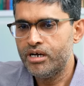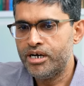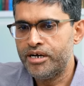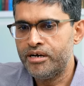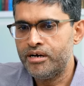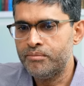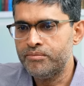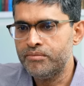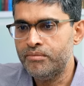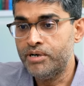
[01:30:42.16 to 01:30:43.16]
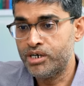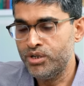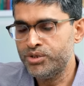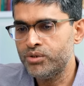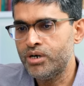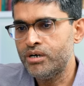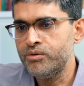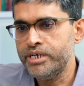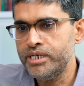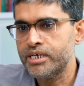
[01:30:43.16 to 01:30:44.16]
Um, but also
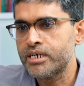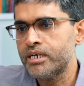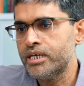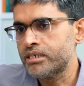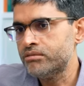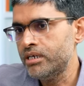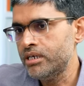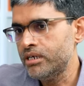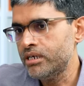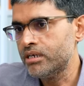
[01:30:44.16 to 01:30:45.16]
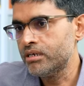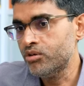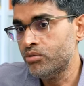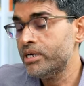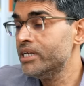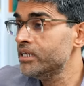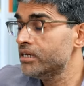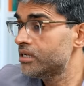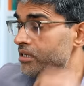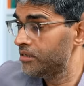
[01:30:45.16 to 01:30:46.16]
how India can actually globally
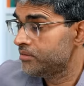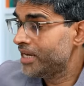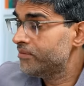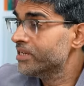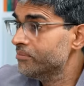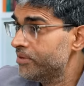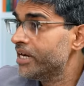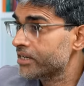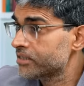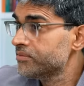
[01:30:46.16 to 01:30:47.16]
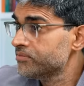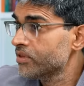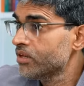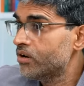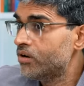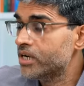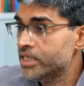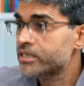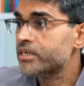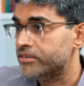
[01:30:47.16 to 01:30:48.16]
uh, have an impact on
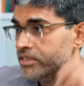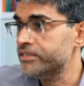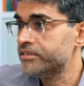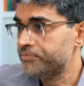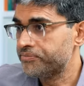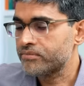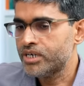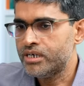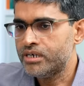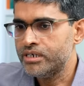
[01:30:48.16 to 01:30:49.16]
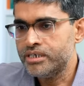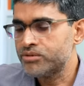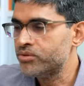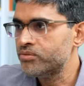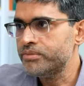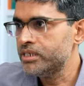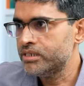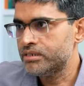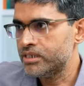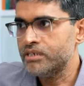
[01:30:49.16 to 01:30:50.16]
other countries. Yeah. Uh, it is going to be
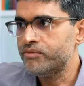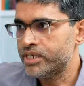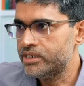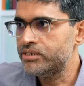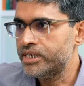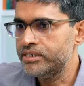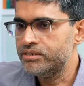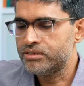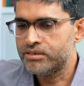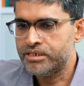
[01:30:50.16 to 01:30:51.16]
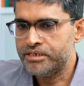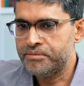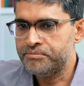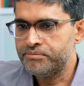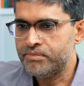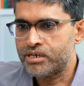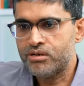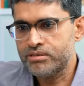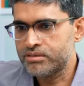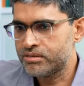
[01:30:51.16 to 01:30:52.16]
a significant change um,
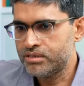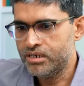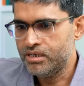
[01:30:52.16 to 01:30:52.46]
across